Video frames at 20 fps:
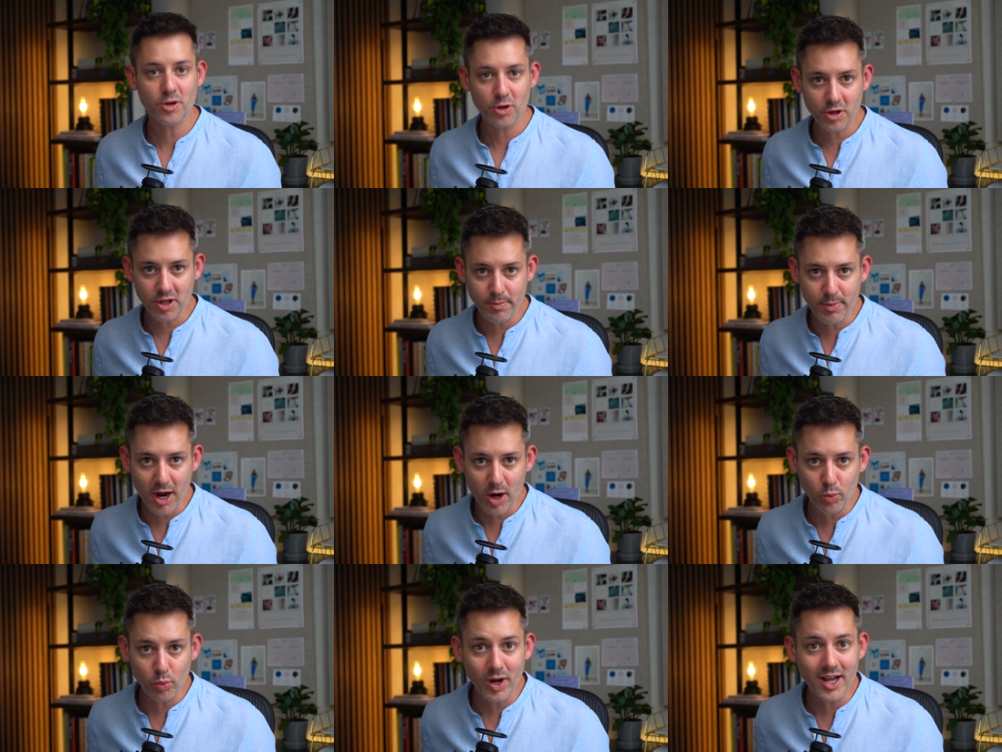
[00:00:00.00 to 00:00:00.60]

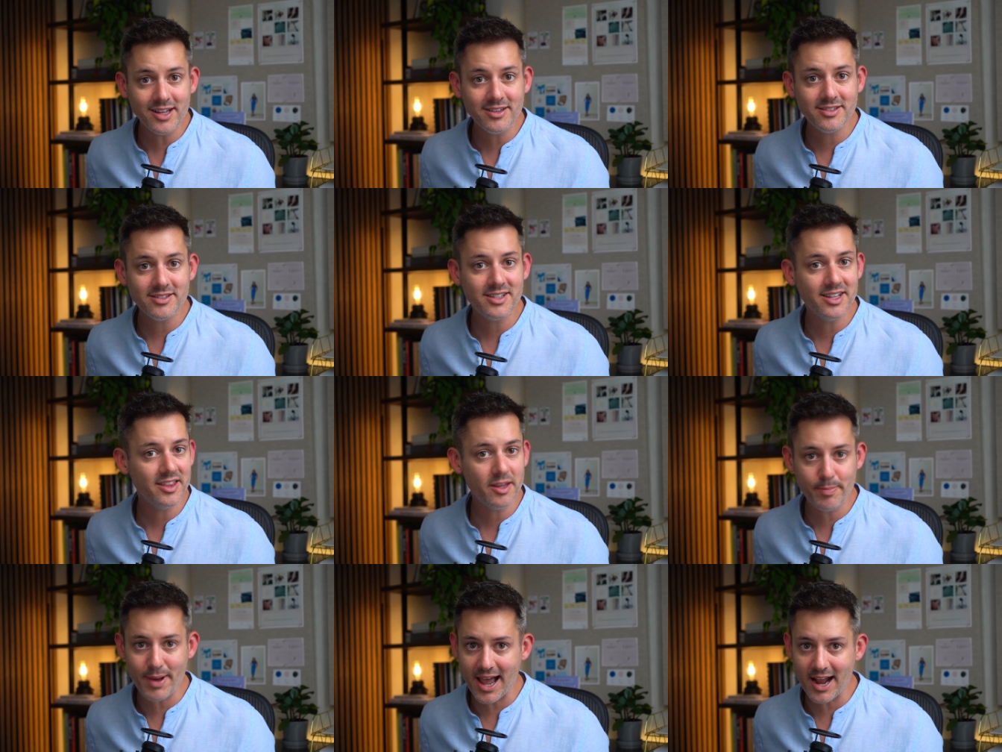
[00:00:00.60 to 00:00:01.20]
cookiebot runs
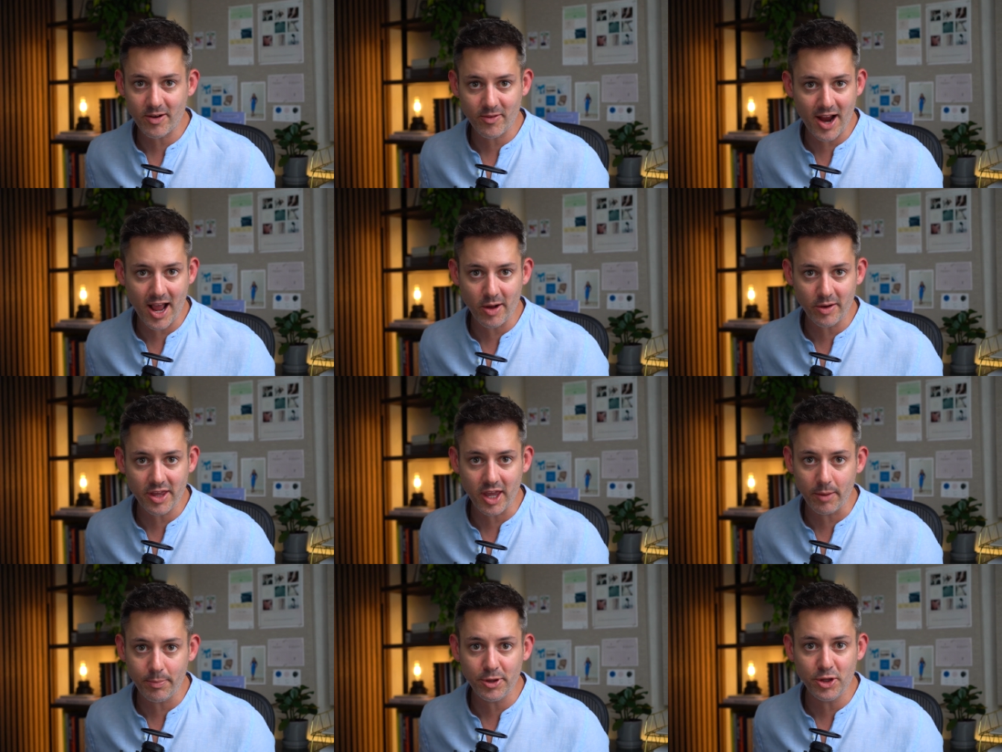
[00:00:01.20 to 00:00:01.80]
in the background,
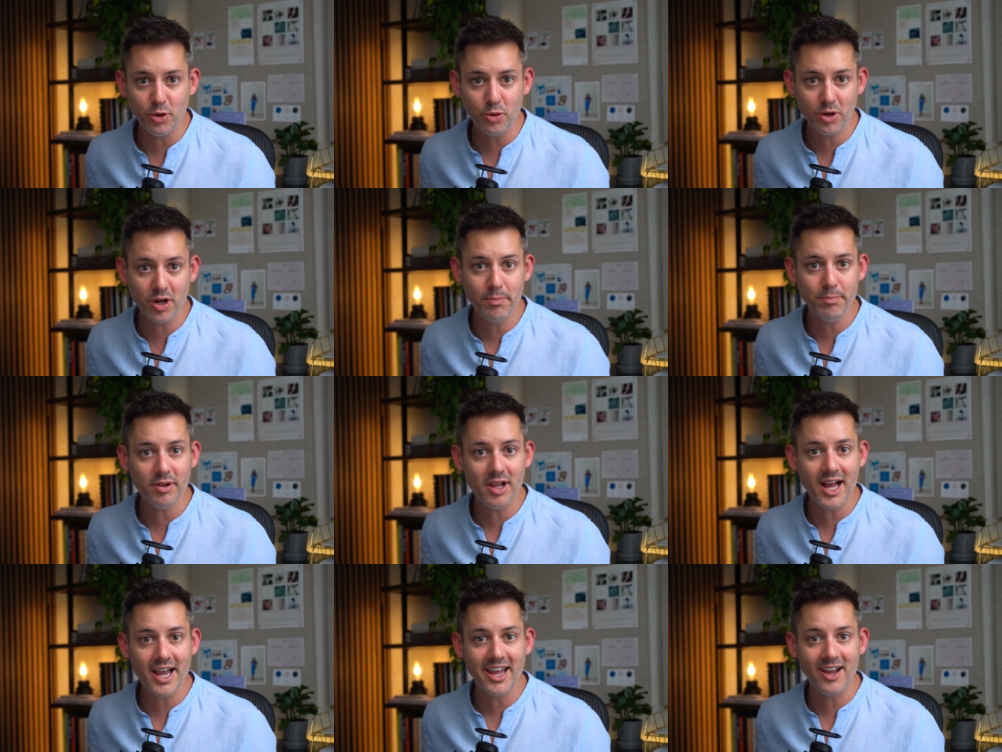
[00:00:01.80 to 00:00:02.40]
keeping you
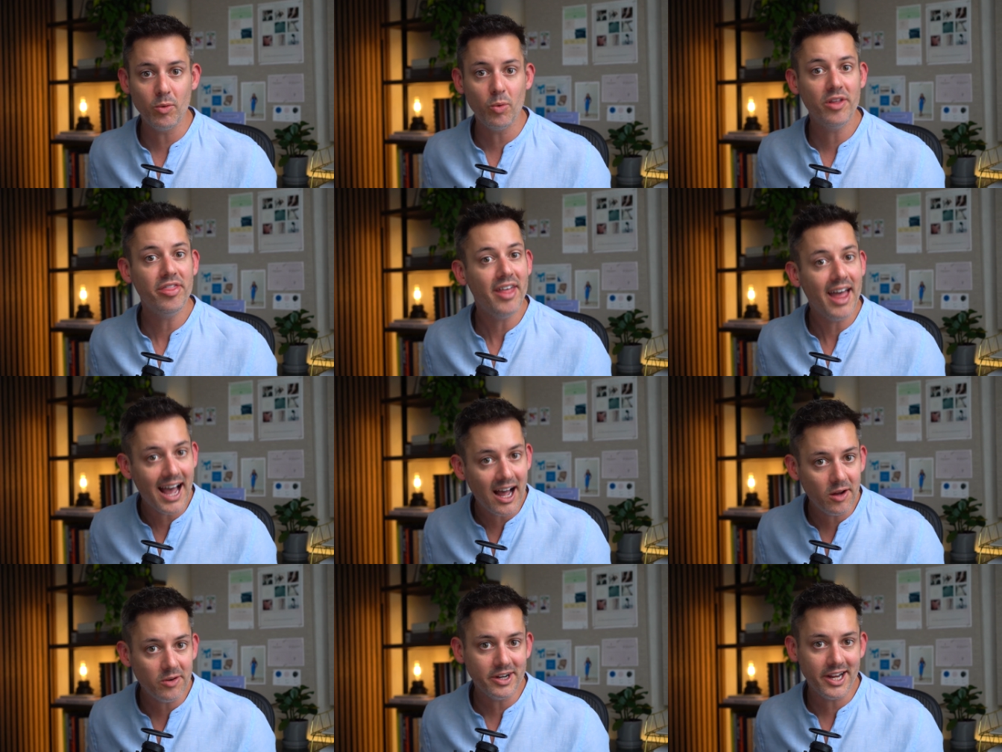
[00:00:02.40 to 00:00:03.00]
compliant
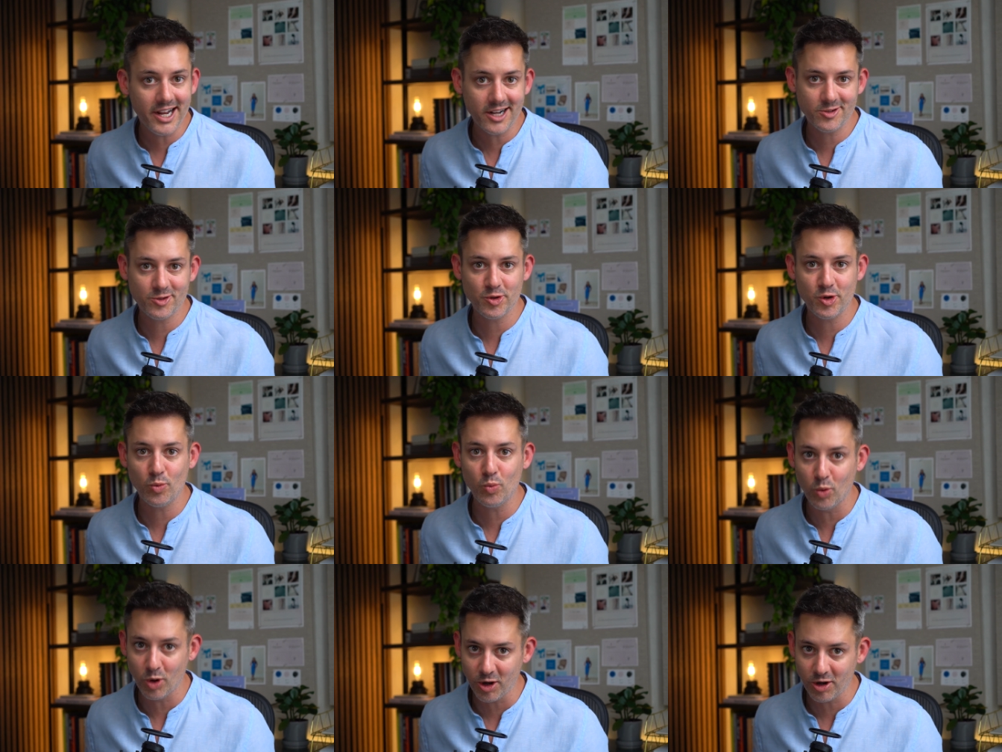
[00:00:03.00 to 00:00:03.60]
without
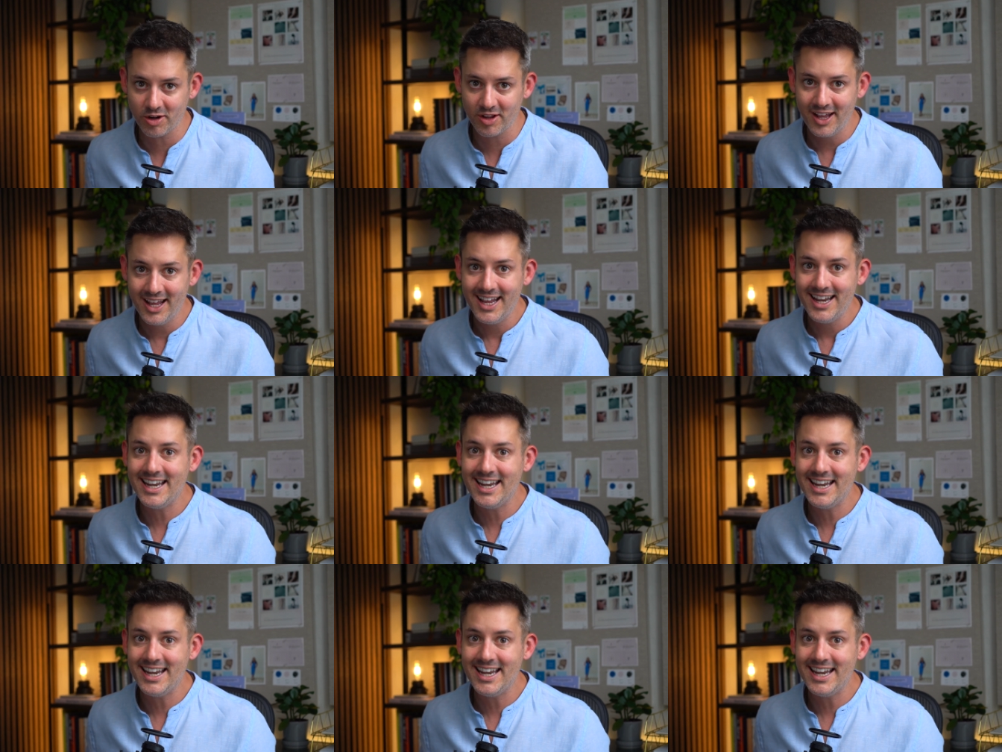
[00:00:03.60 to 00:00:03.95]
extra work.